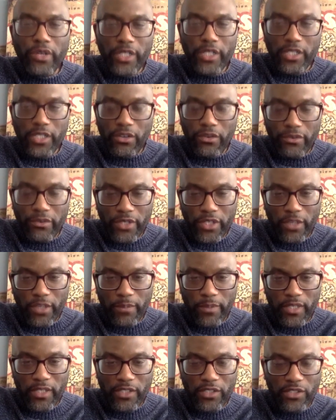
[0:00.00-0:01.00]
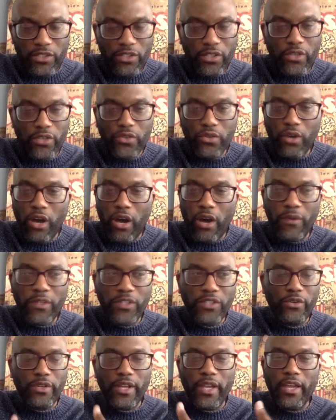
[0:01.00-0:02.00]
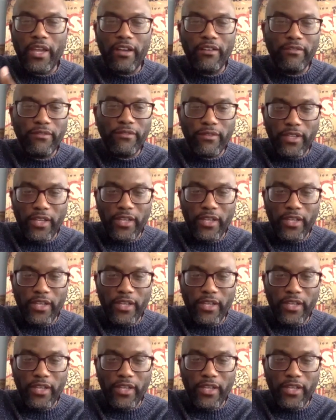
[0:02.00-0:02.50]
Ownership is, you're always going to have,